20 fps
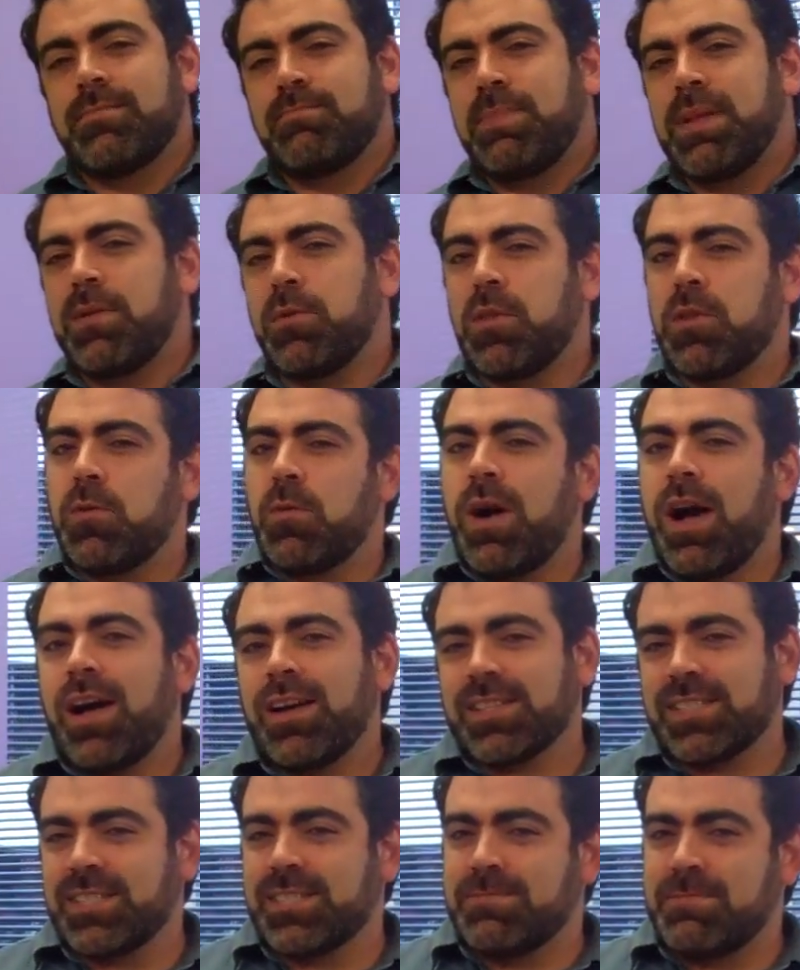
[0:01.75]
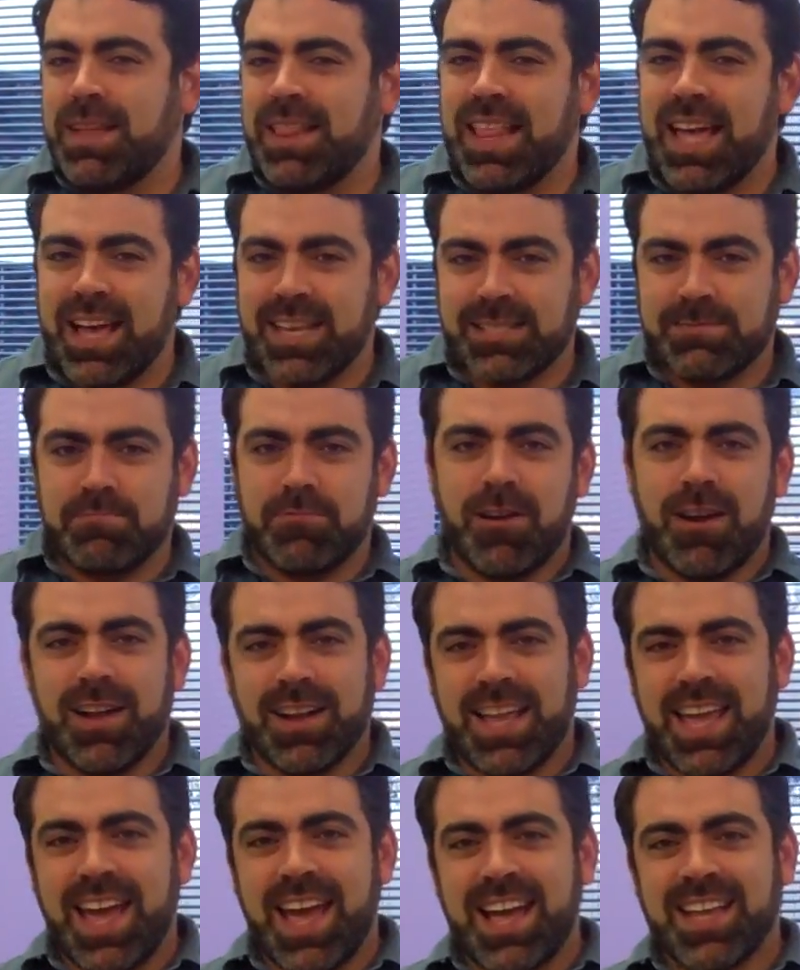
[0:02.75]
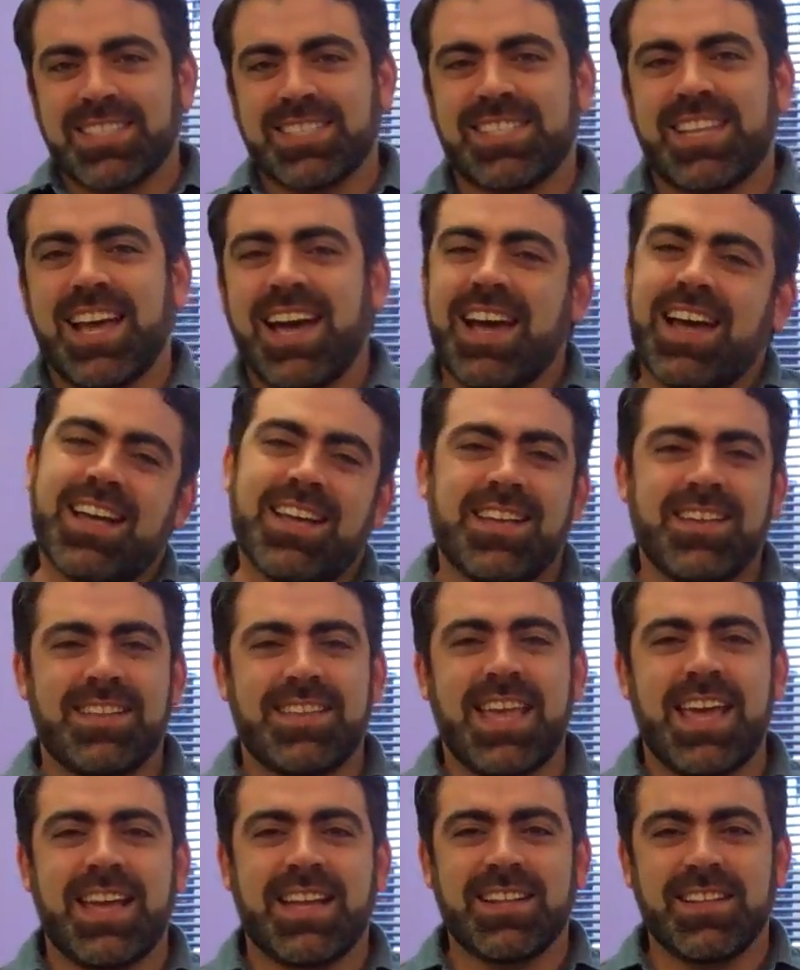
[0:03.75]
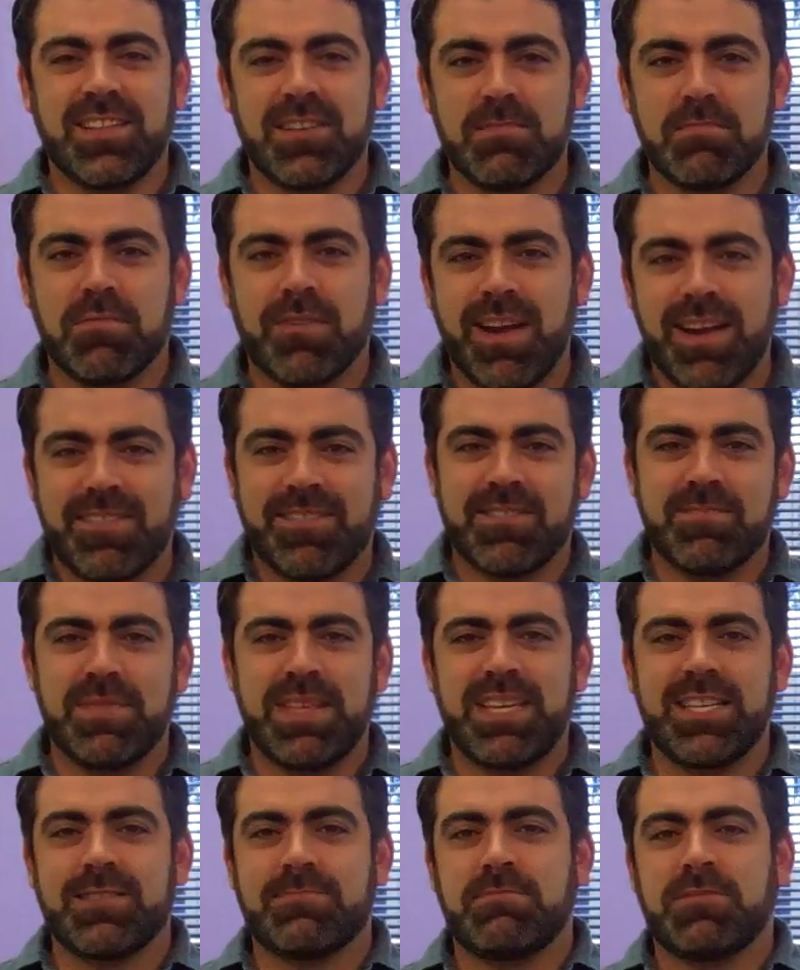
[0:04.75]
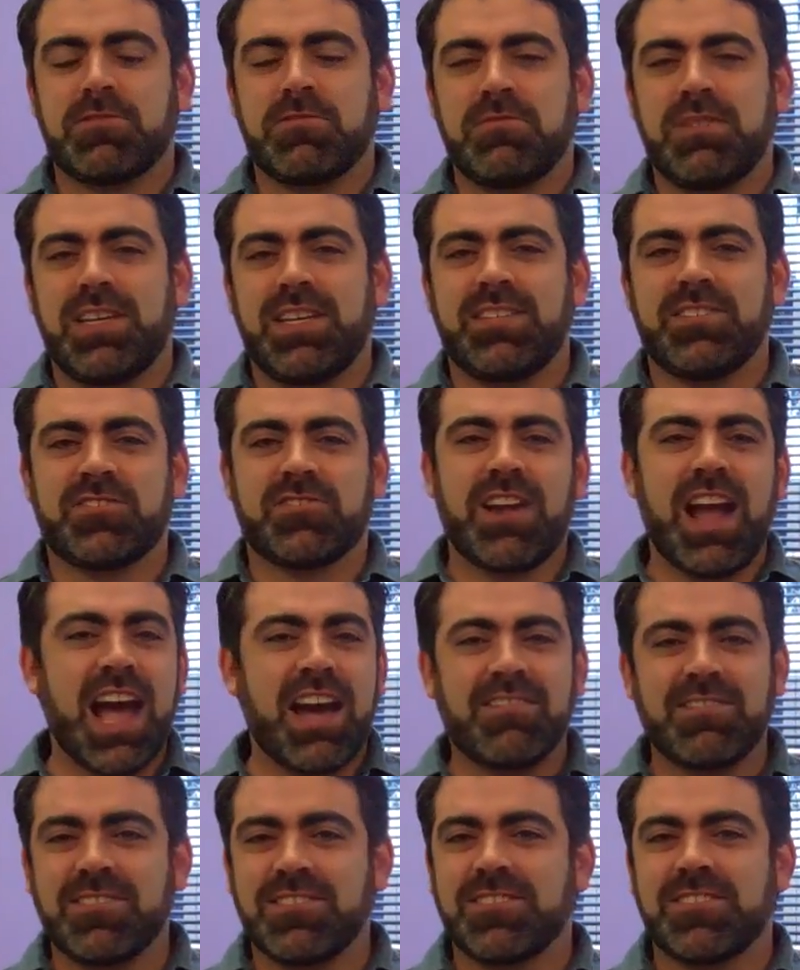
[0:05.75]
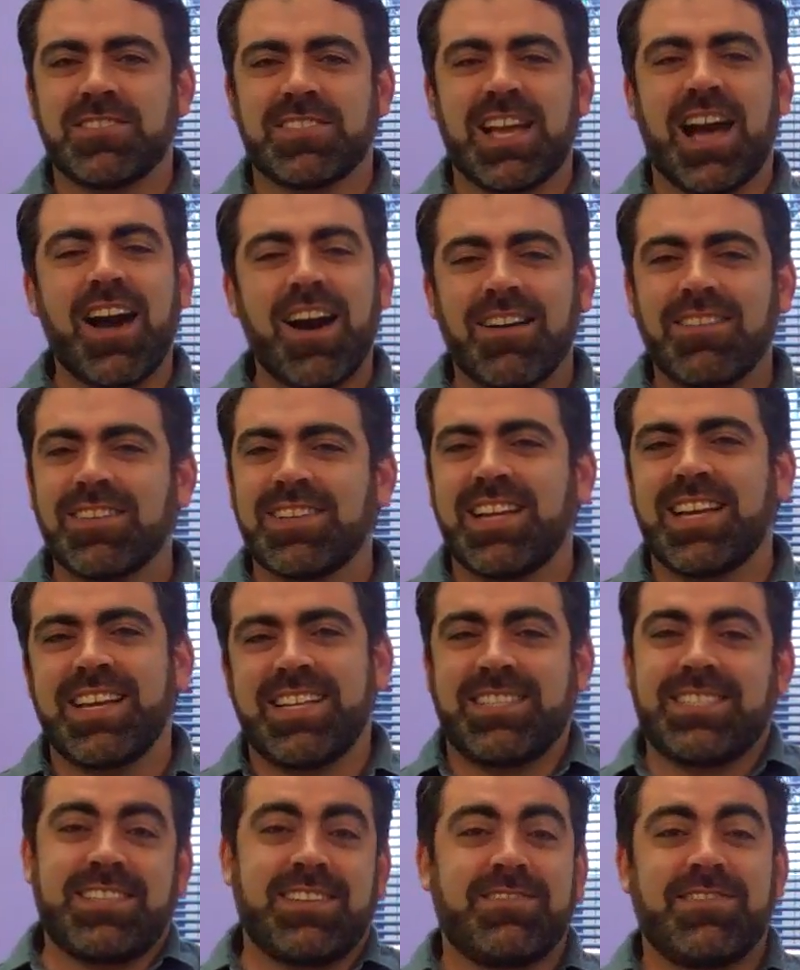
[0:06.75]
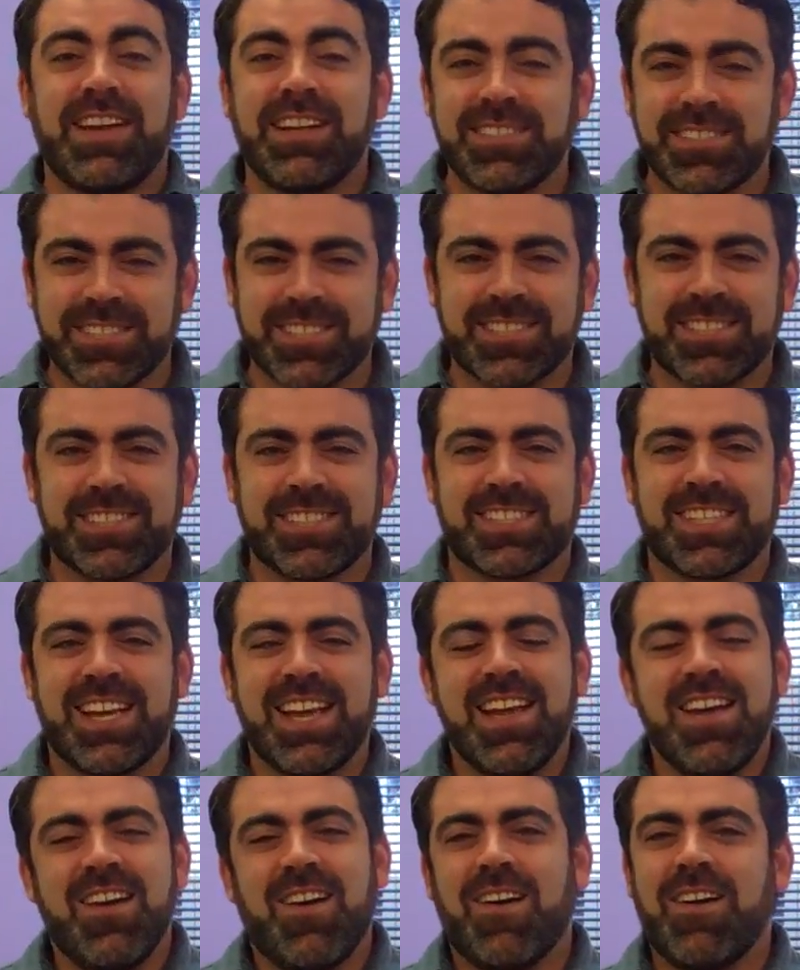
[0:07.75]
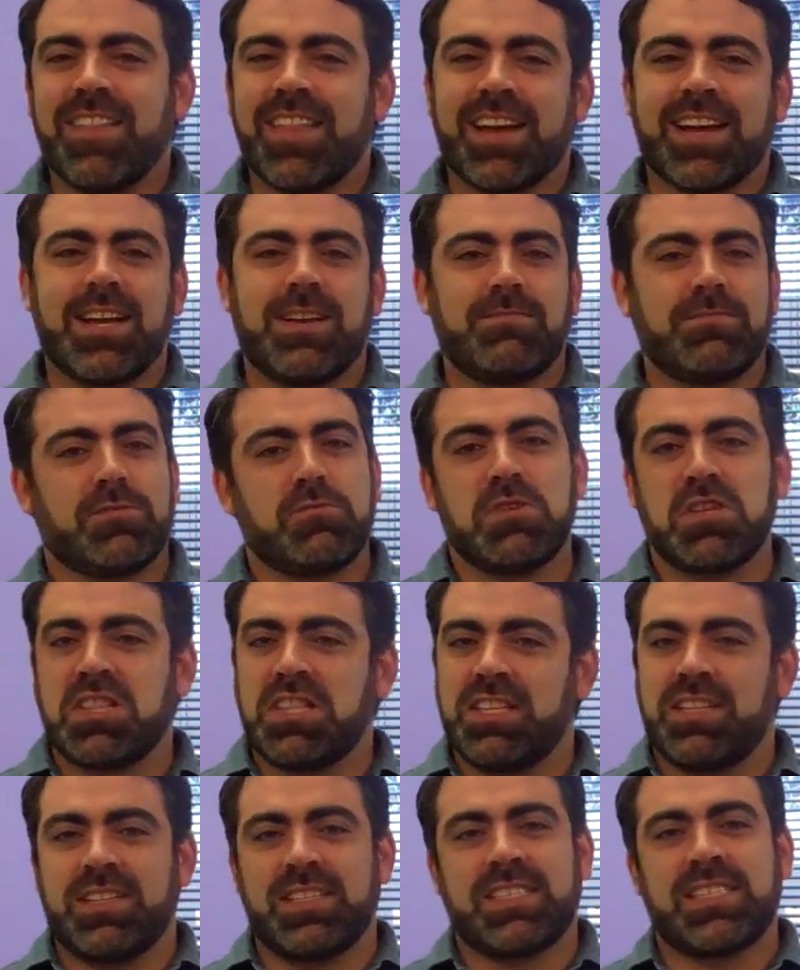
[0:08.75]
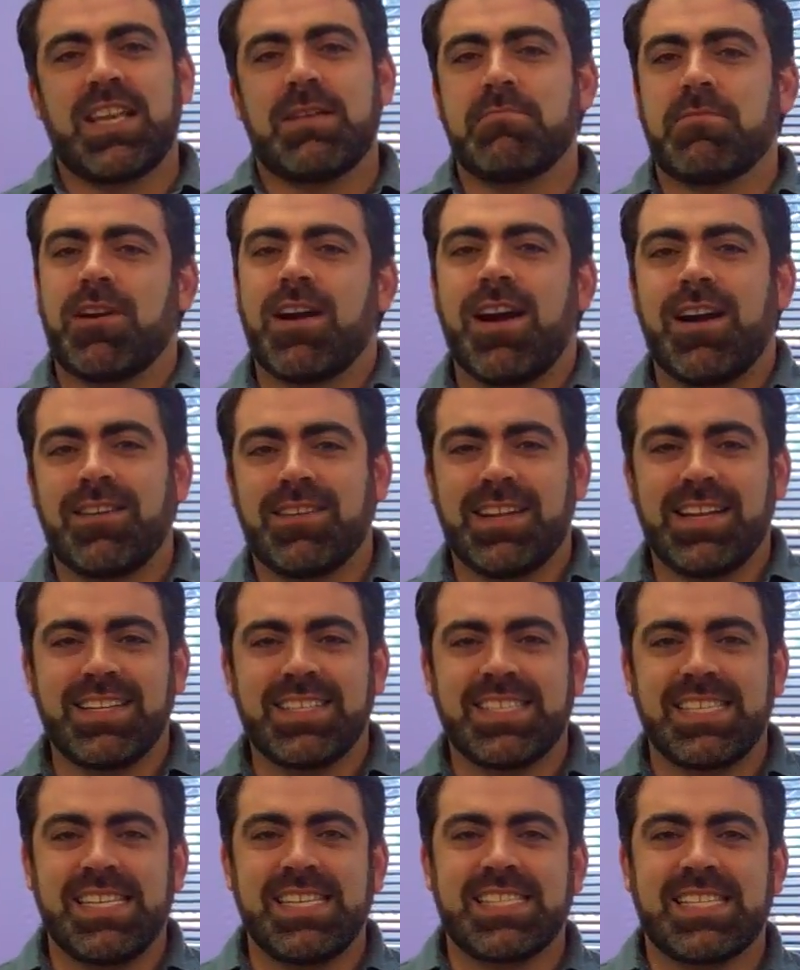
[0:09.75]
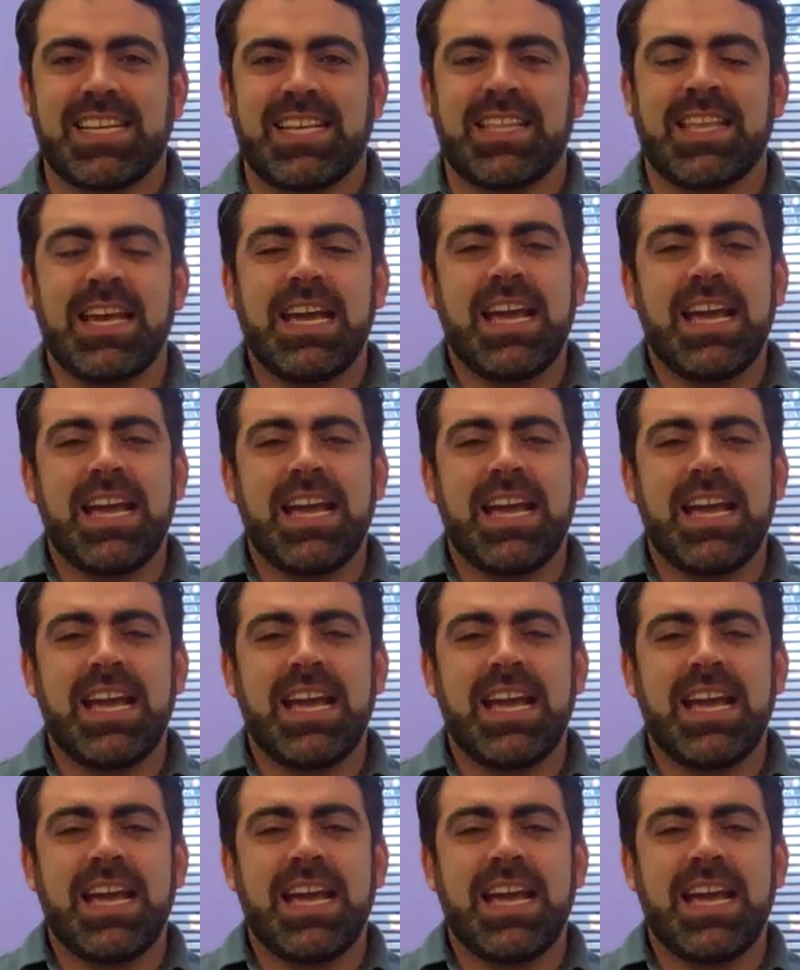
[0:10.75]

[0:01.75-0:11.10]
Been a little while since my last broadcast. Taking a little break from these between travels, holidays, adventures, all that comes with the December holiday season.